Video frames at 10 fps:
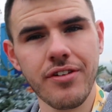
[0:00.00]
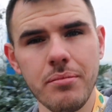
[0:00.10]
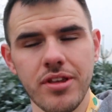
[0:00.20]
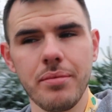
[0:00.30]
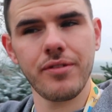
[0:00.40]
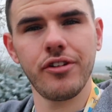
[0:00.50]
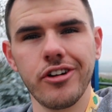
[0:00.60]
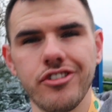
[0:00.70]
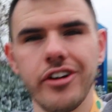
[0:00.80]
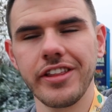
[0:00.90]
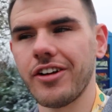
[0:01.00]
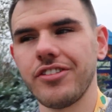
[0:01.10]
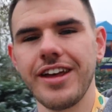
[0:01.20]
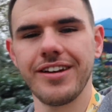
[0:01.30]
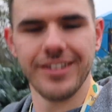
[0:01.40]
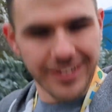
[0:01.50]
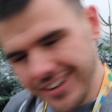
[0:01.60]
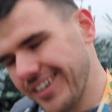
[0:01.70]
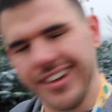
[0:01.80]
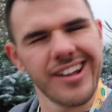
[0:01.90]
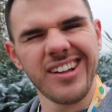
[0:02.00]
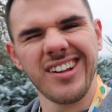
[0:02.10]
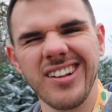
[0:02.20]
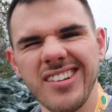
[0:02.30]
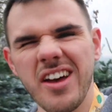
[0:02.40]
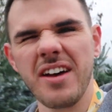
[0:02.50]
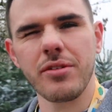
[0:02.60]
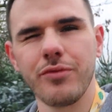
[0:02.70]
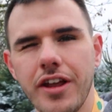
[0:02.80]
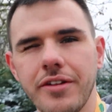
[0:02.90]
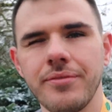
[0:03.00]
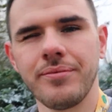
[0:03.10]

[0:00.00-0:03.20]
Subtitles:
thumbs up if you're enjoying the content. Let's go have some fun.